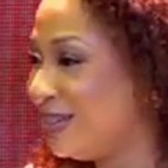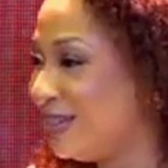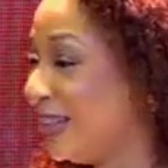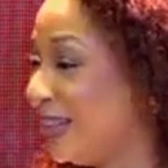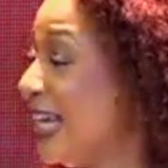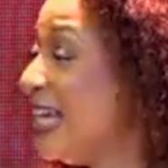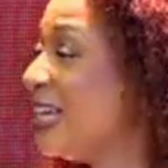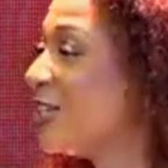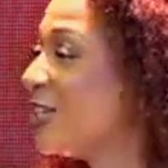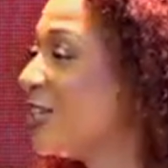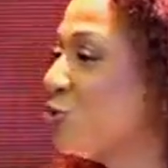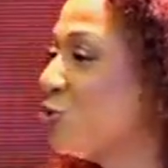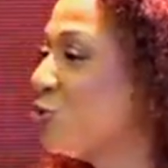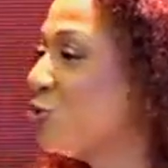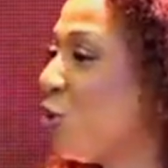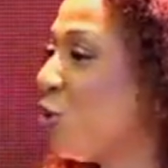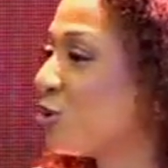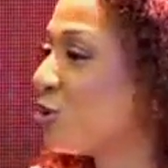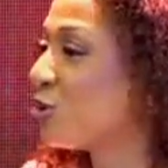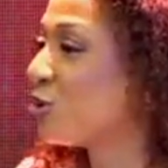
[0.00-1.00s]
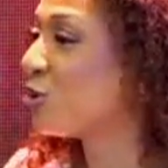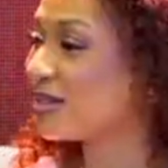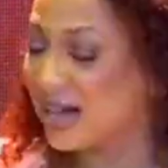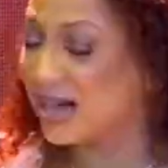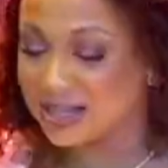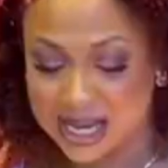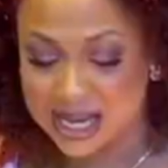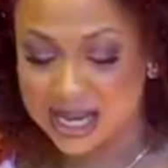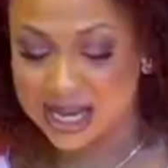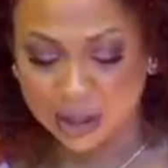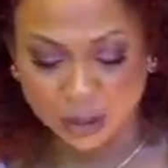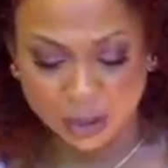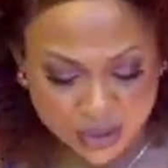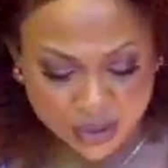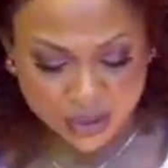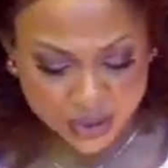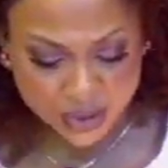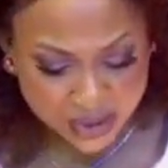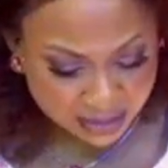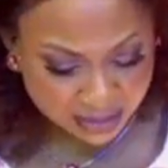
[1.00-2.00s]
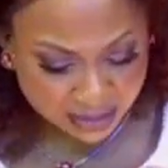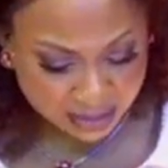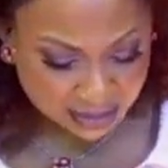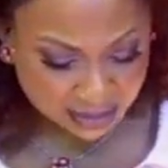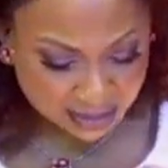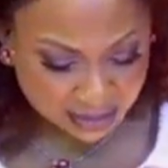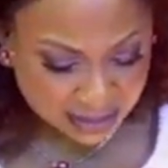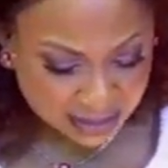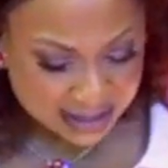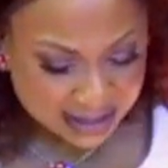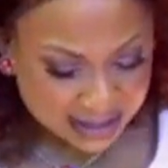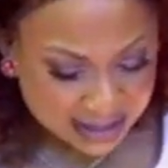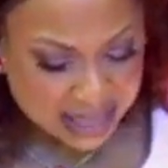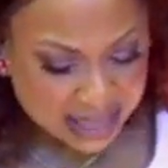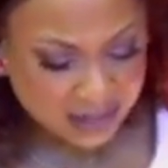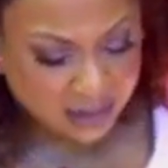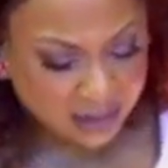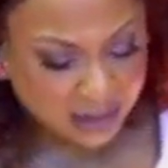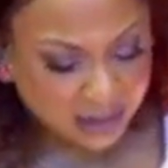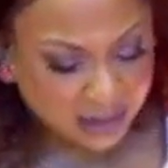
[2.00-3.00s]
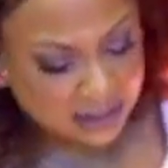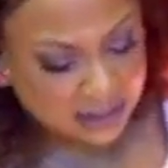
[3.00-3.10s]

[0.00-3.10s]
Things to note as I close, as a lady.